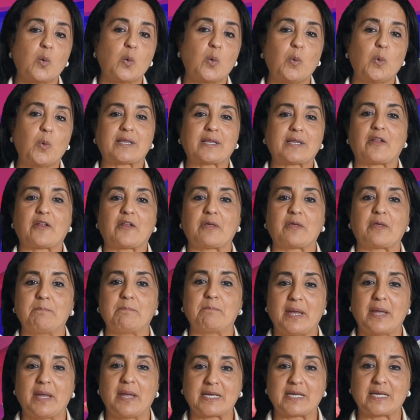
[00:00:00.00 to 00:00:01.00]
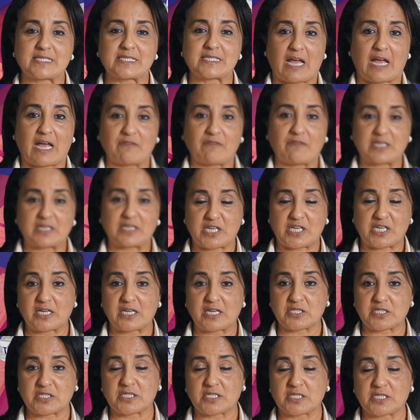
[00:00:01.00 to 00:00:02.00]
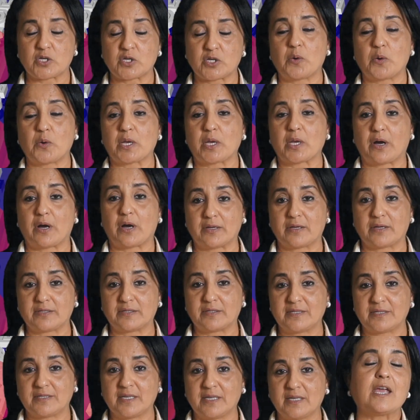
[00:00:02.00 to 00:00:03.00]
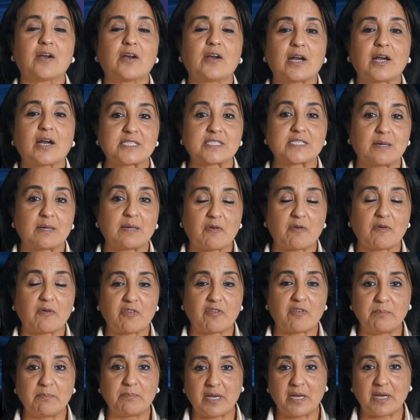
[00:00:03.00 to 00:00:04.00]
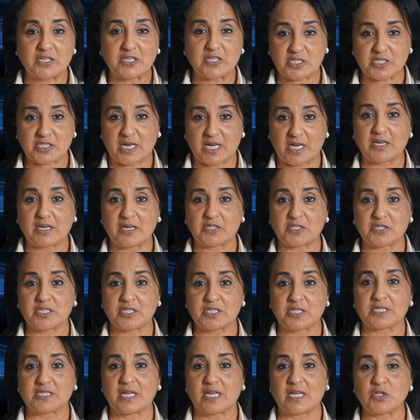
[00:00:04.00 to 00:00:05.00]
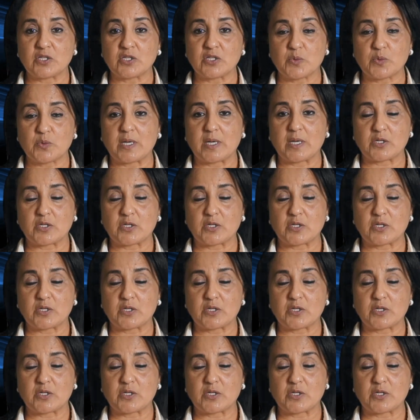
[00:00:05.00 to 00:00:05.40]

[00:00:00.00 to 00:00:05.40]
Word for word: what are the biggest staffing challenges going on? Here are some of the biggest challenges in twenty